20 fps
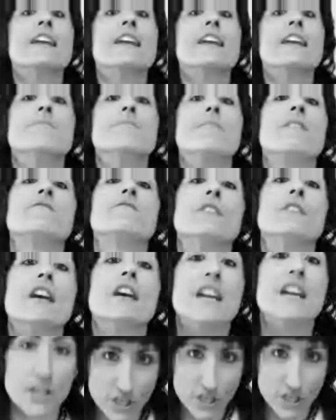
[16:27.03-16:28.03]
in my
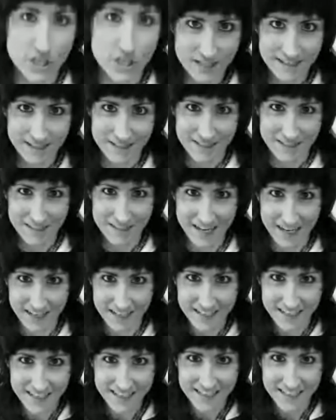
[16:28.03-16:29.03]
flesh,
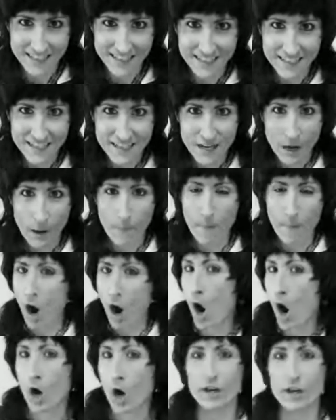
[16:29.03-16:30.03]
okay? My
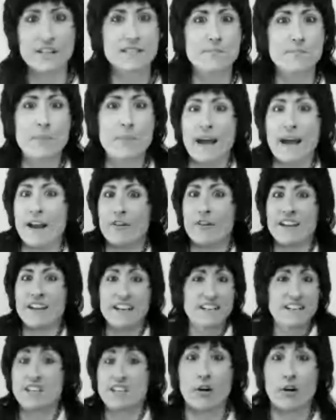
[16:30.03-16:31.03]
heart is pounding,
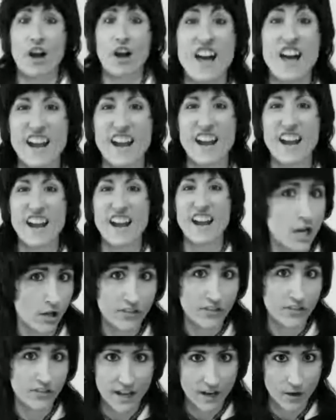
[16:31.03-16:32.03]
and it's all right. I got a
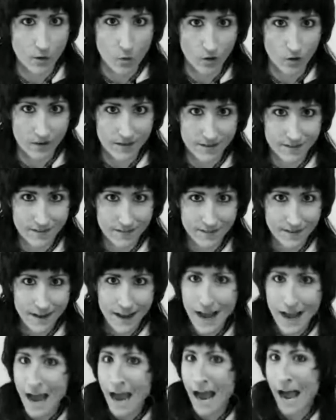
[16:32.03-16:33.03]
healthy aorta.
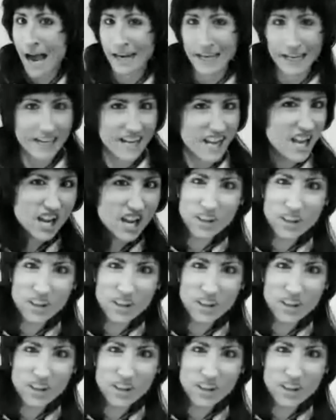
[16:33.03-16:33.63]
I got